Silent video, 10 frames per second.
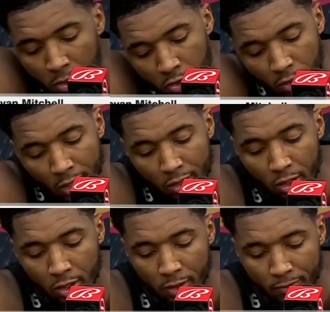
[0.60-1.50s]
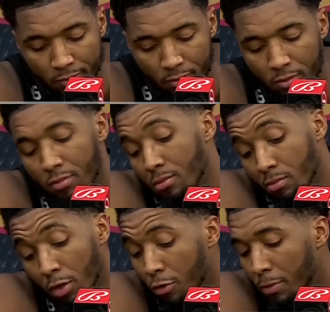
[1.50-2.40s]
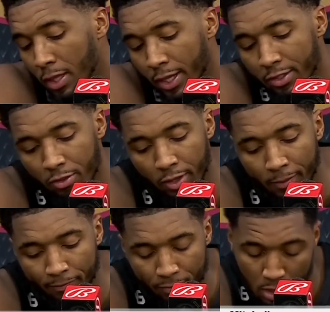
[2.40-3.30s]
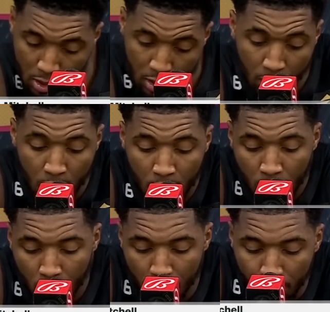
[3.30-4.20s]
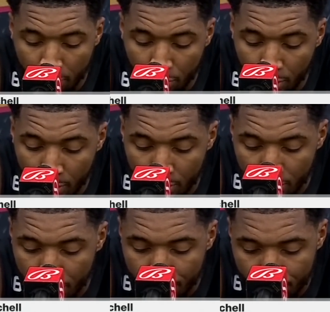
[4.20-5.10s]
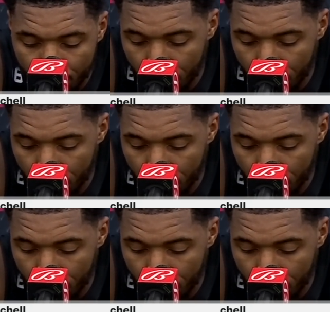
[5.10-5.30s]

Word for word: up to try and dunk it. Both my legs cramped, and my groin just